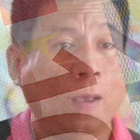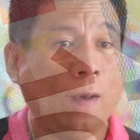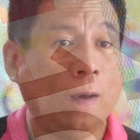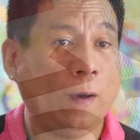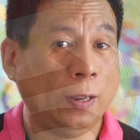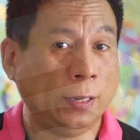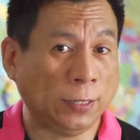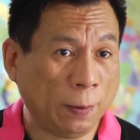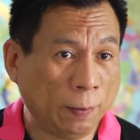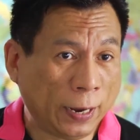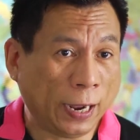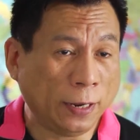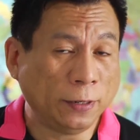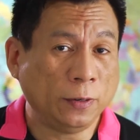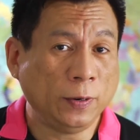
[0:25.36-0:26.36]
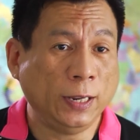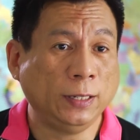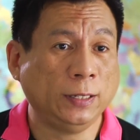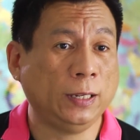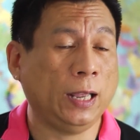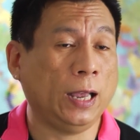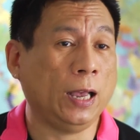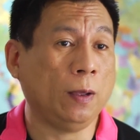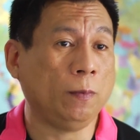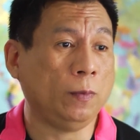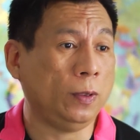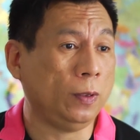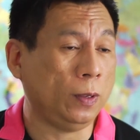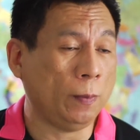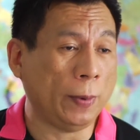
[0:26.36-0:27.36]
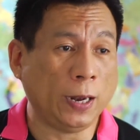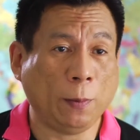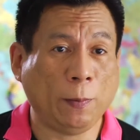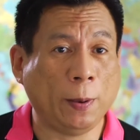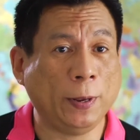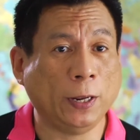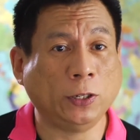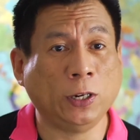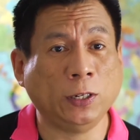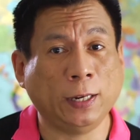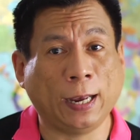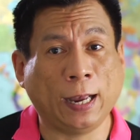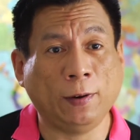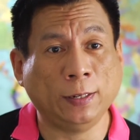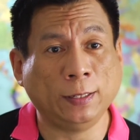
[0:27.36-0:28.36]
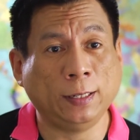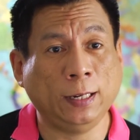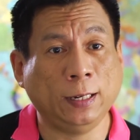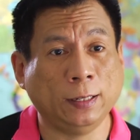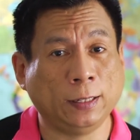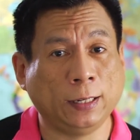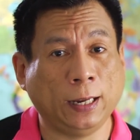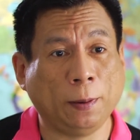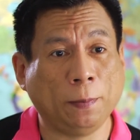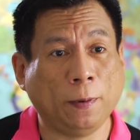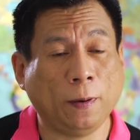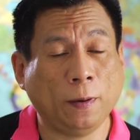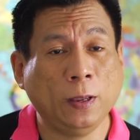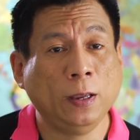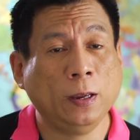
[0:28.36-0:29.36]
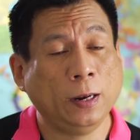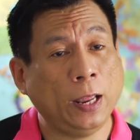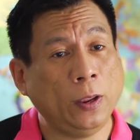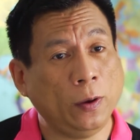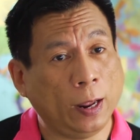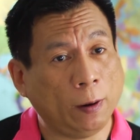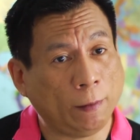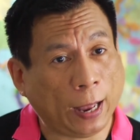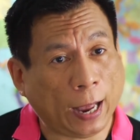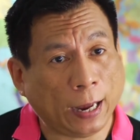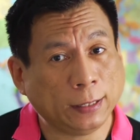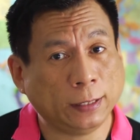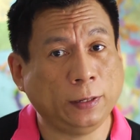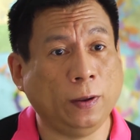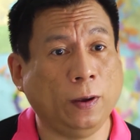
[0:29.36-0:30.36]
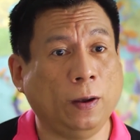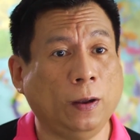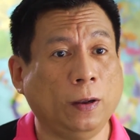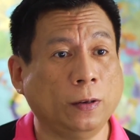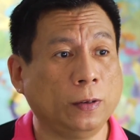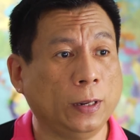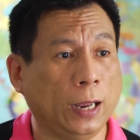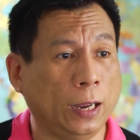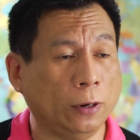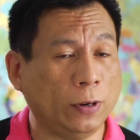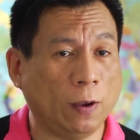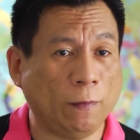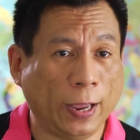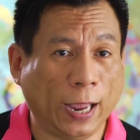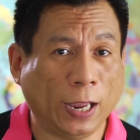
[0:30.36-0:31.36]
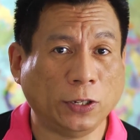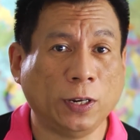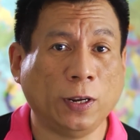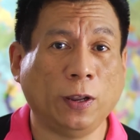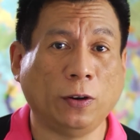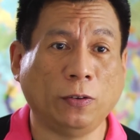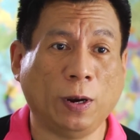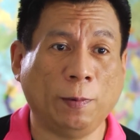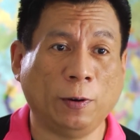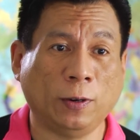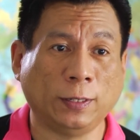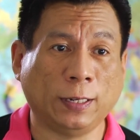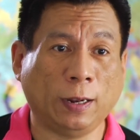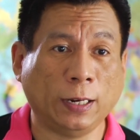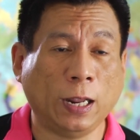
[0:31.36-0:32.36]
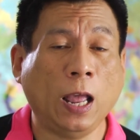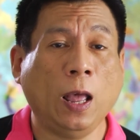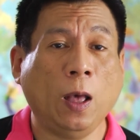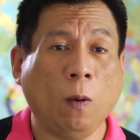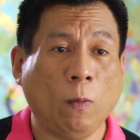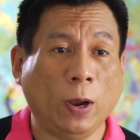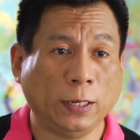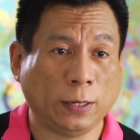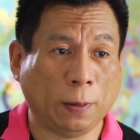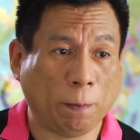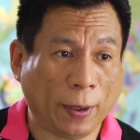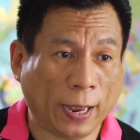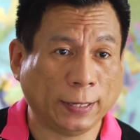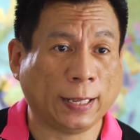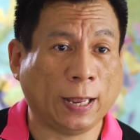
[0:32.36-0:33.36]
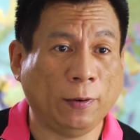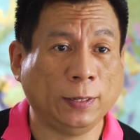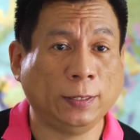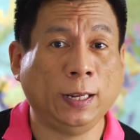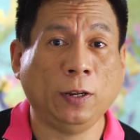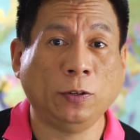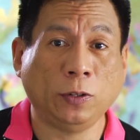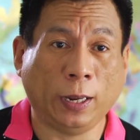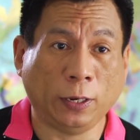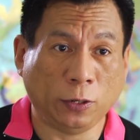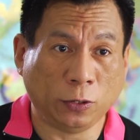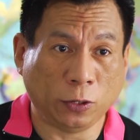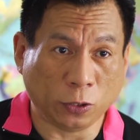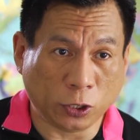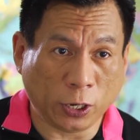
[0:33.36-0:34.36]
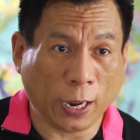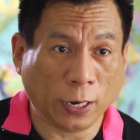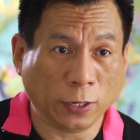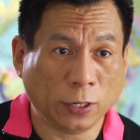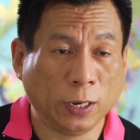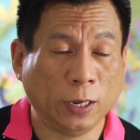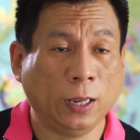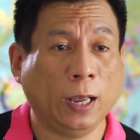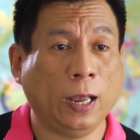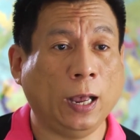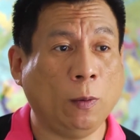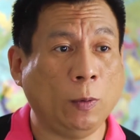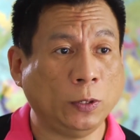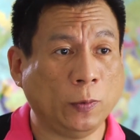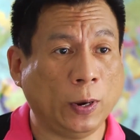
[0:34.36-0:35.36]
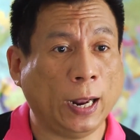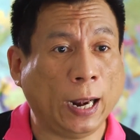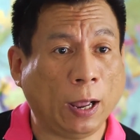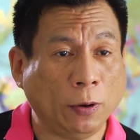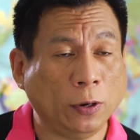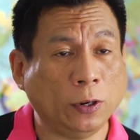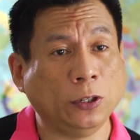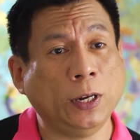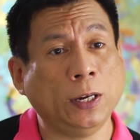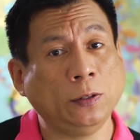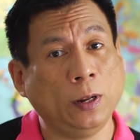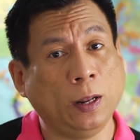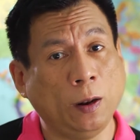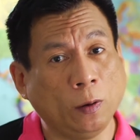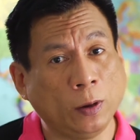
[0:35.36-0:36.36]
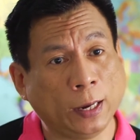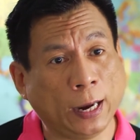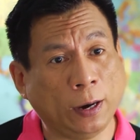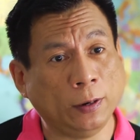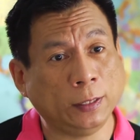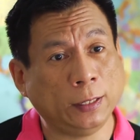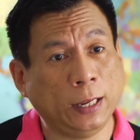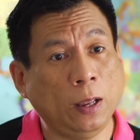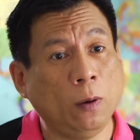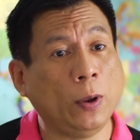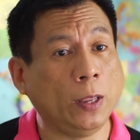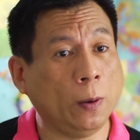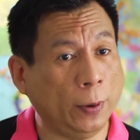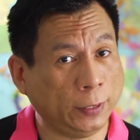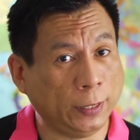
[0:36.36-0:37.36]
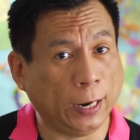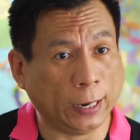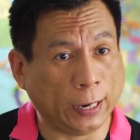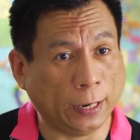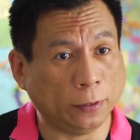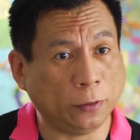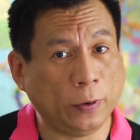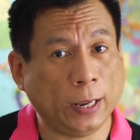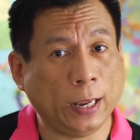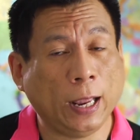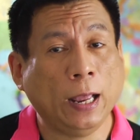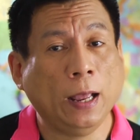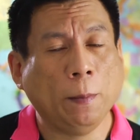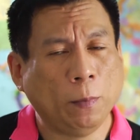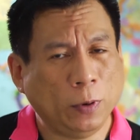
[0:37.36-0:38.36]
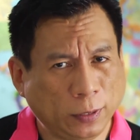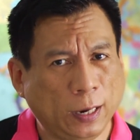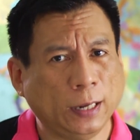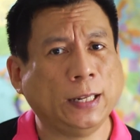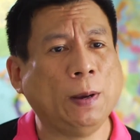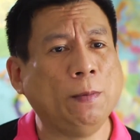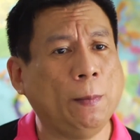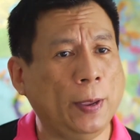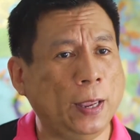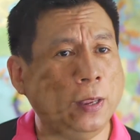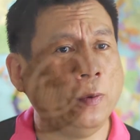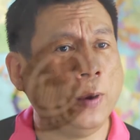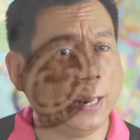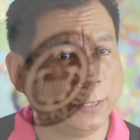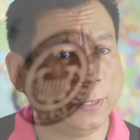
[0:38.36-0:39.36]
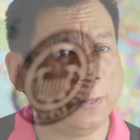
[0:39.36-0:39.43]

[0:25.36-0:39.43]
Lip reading: Or in some countries, you might not be able to change the currency in Singapore, then you have to ask your travel agent or your travel consultant what is the best currency you should change, which will allow you to change the local currency when you visit a country. Most of the time will be US